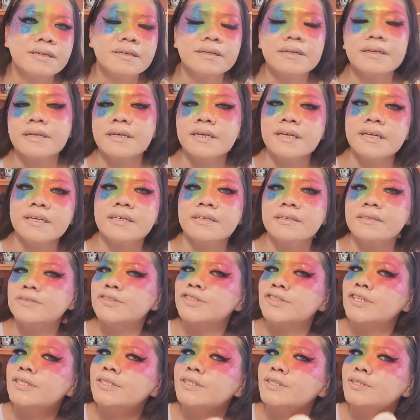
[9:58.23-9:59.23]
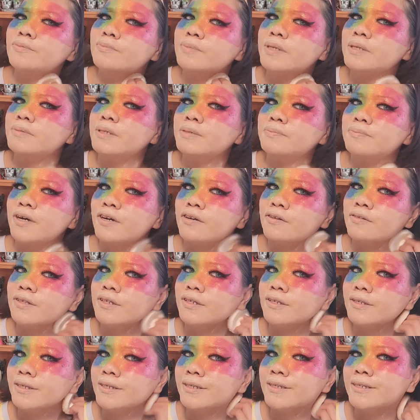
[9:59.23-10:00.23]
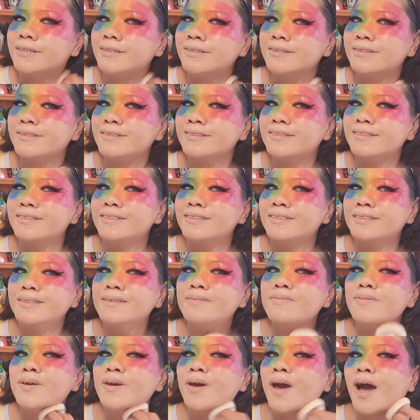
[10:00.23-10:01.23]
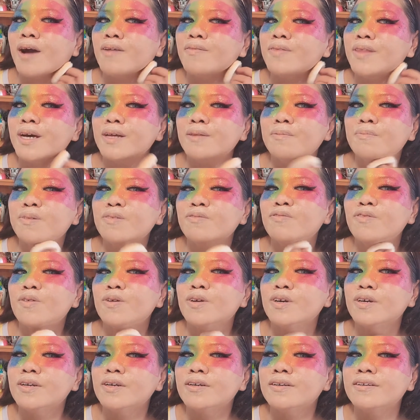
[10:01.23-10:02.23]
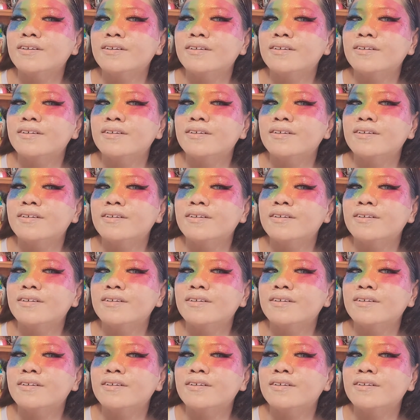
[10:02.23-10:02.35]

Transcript: like Johnson baby powder. You have that before.